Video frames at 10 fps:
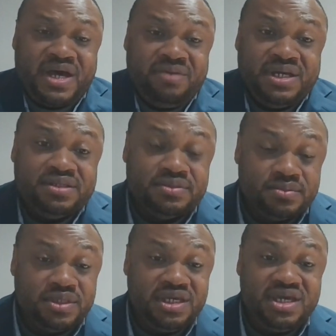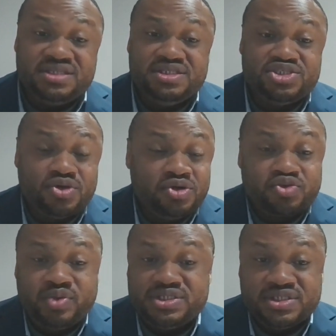mean, he has his own
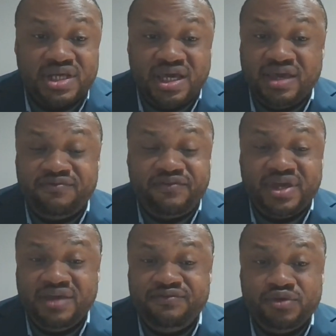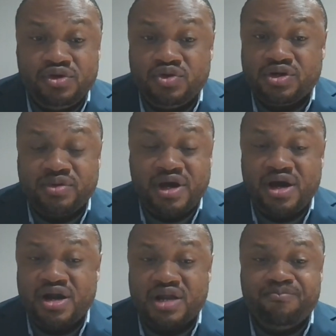reason. If you look
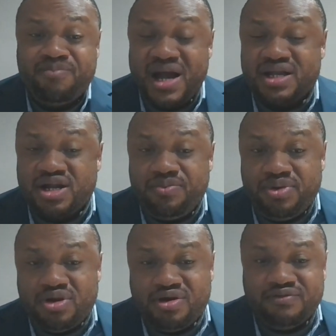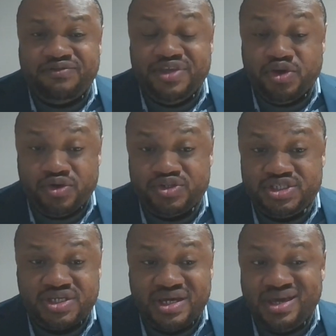back couple of
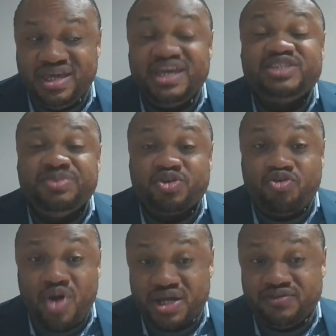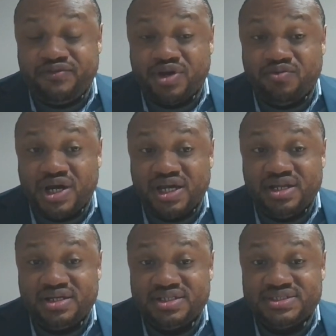years, he has been quiet for a while.
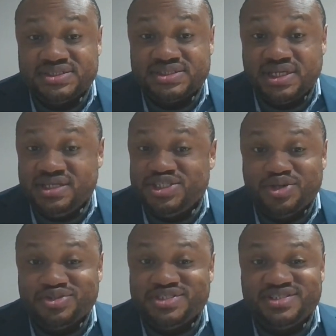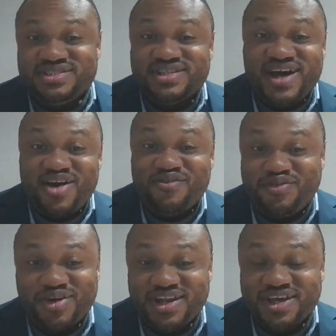It's not just now
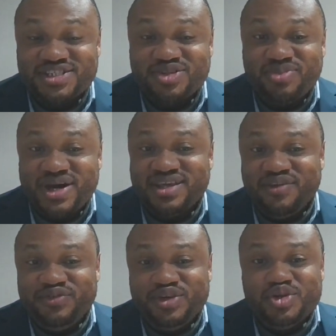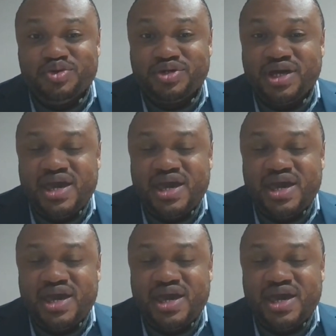for election, but if you look